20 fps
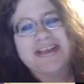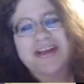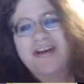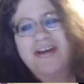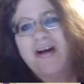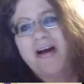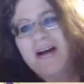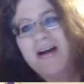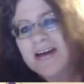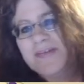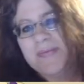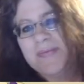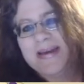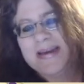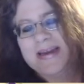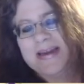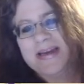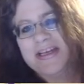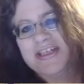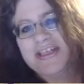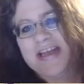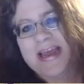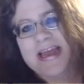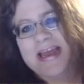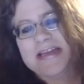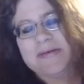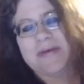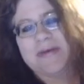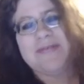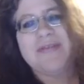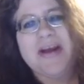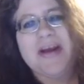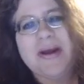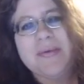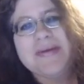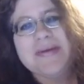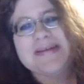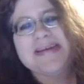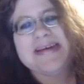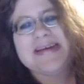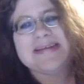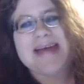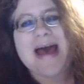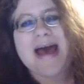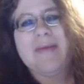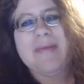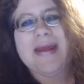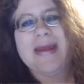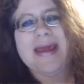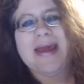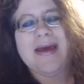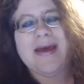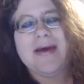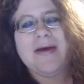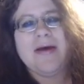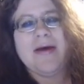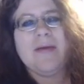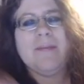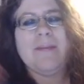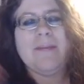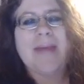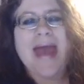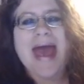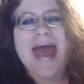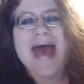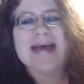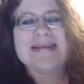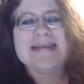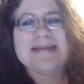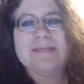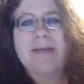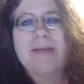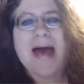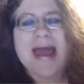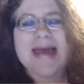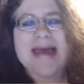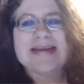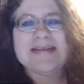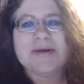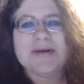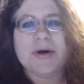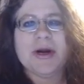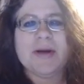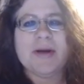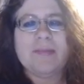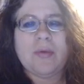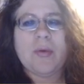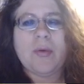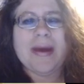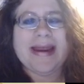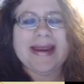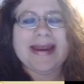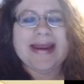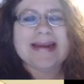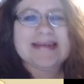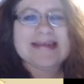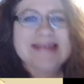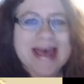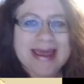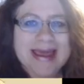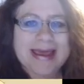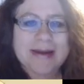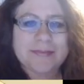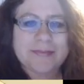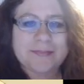The car speed didn't change, but frequency is how many pass by a certain point in a second.